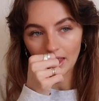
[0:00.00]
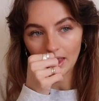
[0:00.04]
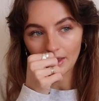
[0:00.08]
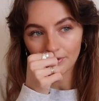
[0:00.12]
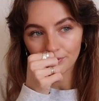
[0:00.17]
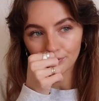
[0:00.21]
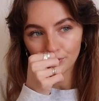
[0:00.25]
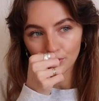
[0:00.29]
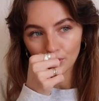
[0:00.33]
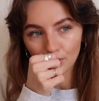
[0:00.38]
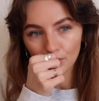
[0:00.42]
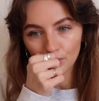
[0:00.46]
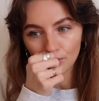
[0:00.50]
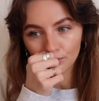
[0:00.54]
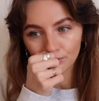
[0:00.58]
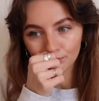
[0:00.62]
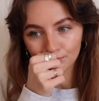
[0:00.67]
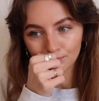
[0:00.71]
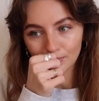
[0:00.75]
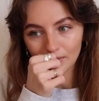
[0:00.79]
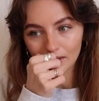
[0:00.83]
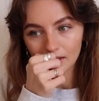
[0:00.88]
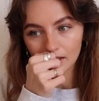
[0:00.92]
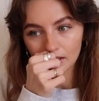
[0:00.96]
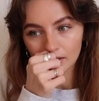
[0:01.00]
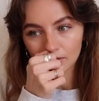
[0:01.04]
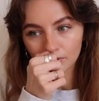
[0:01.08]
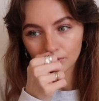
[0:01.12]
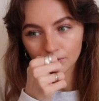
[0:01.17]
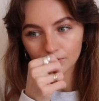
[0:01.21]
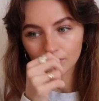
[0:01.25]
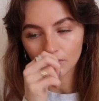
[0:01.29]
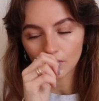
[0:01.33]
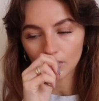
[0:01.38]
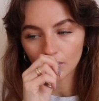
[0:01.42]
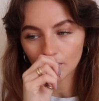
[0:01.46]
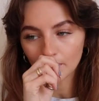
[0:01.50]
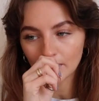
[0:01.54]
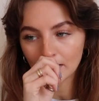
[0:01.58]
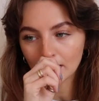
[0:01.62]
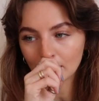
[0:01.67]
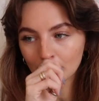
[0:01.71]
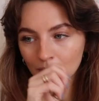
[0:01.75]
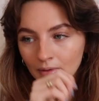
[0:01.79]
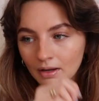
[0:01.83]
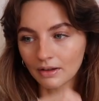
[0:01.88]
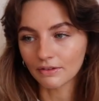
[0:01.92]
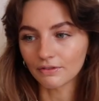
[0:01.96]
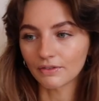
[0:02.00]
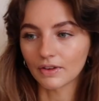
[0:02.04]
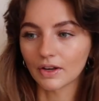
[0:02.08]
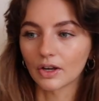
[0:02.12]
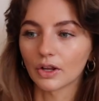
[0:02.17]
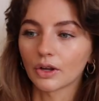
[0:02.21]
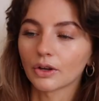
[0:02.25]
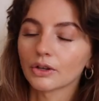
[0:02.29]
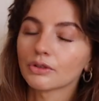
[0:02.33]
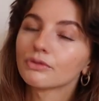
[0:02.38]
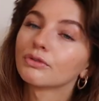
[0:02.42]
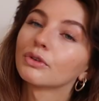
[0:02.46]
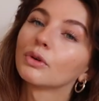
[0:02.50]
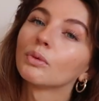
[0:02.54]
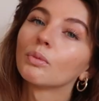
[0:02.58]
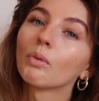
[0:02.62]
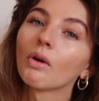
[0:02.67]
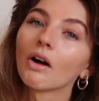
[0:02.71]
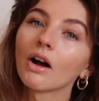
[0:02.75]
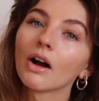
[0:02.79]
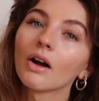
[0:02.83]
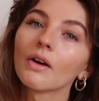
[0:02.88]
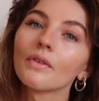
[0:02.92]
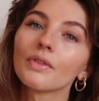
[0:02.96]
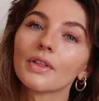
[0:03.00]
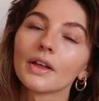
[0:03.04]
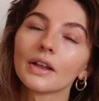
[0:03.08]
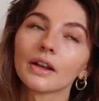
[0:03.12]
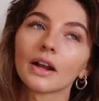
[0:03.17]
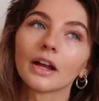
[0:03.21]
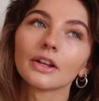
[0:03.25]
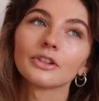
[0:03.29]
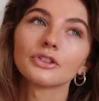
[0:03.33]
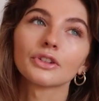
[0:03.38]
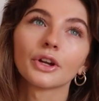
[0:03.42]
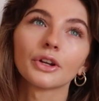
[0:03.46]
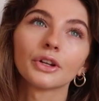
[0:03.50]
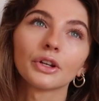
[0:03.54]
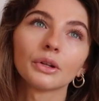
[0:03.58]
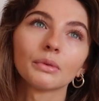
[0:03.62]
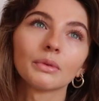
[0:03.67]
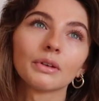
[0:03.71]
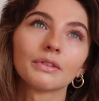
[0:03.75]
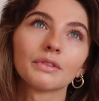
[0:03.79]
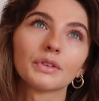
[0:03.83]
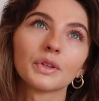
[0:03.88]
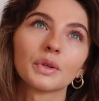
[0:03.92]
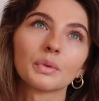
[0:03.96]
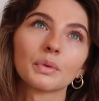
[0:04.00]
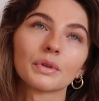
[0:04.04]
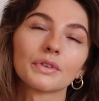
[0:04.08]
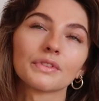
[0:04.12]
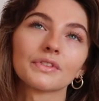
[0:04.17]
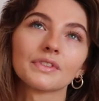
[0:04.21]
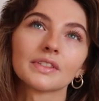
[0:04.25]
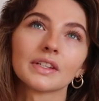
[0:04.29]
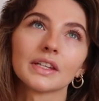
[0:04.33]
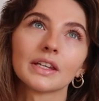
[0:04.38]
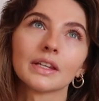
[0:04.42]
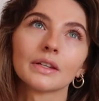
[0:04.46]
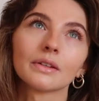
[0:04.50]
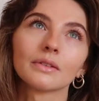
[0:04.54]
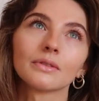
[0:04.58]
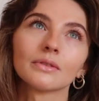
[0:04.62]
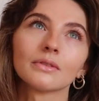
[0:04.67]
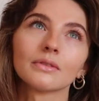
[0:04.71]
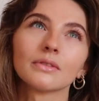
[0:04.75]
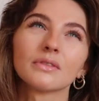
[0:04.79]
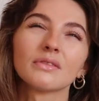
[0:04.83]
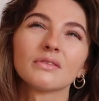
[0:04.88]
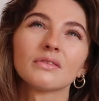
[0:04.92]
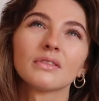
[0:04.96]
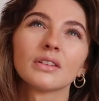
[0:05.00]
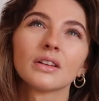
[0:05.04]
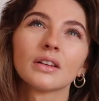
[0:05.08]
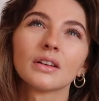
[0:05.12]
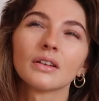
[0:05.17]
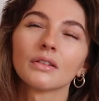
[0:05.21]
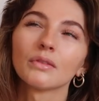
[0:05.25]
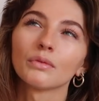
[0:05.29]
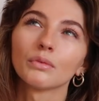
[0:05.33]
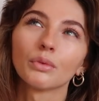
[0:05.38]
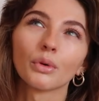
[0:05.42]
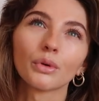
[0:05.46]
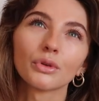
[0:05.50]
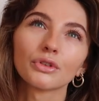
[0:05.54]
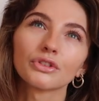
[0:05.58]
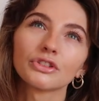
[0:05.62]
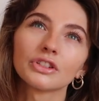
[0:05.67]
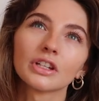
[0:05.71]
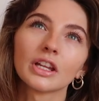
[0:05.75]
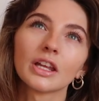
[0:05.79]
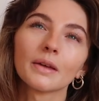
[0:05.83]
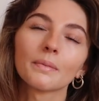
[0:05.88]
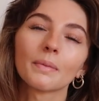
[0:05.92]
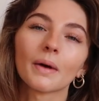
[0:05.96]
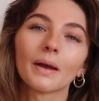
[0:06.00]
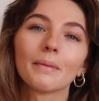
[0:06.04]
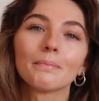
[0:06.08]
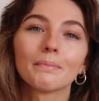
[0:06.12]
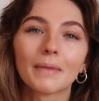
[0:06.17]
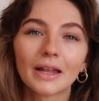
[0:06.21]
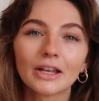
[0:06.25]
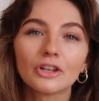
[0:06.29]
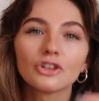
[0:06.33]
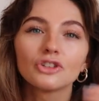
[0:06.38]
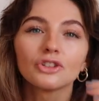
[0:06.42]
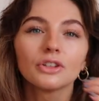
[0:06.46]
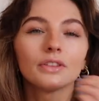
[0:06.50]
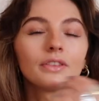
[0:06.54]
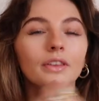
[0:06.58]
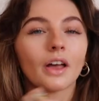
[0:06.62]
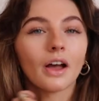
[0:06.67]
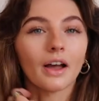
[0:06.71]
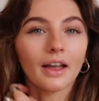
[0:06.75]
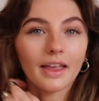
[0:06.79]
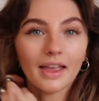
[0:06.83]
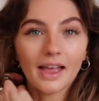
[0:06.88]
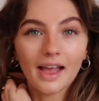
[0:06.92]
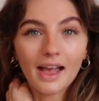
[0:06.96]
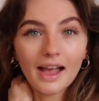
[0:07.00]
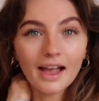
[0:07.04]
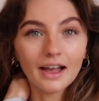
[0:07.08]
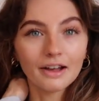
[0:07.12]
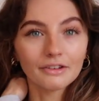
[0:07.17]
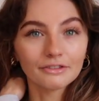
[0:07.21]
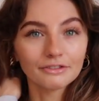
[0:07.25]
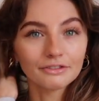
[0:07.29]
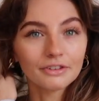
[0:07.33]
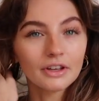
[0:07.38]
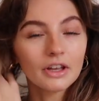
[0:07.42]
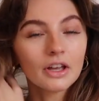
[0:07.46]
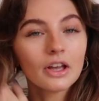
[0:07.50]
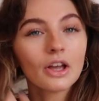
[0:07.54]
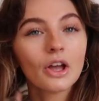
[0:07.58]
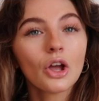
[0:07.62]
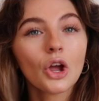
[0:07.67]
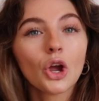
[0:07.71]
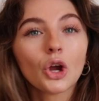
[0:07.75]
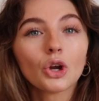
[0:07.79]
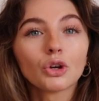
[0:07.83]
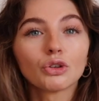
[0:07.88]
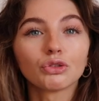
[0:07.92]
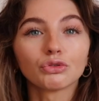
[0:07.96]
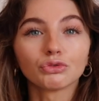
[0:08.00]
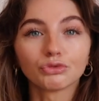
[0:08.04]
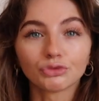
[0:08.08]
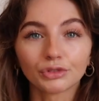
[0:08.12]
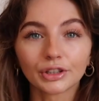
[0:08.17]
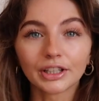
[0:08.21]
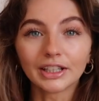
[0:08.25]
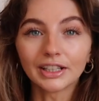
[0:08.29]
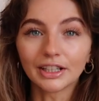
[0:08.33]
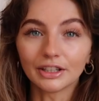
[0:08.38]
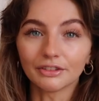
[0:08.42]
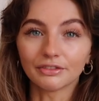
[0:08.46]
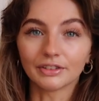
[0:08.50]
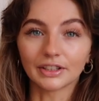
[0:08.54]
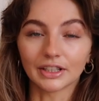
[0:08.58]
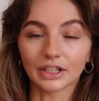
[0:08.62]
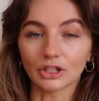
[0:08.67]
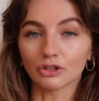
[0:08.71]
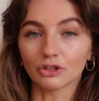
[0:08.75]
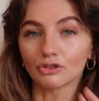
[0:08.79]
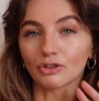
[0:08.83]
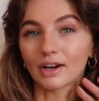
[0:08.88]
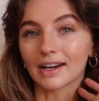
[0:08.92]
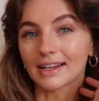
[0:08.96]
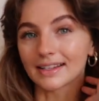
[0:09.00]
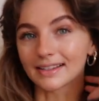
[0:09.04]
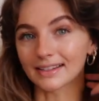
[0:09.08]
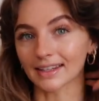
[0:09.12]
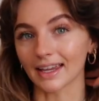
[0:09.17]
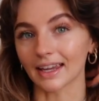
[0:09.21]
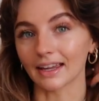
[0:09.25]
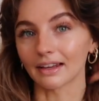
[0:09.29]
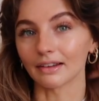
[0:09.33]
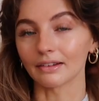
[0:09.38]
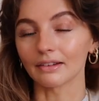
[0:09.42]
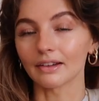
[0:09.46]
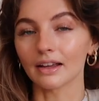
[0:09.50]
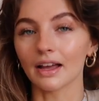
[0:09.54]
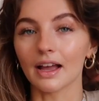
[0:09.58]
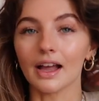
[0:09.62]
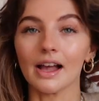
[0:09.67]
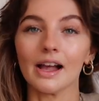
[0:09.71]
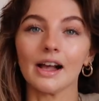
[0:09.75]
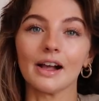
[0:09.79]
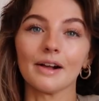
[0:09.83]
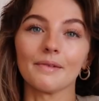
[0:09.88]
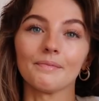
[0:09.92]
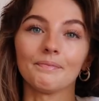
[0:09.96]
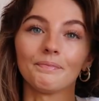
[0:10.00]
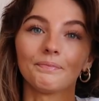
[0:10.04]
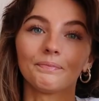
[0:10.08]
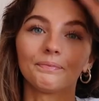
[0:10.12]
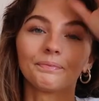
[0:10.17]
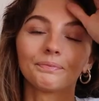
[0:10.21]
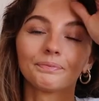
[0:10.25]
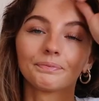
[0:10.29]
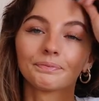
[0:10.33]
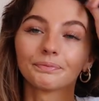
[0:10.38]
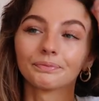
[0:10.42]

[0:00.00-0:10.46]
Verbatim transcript: If you've been following my videos for a while, then I don't know whether you would have seen or watched it, but I mentioned that I have really, really dry skin. Um,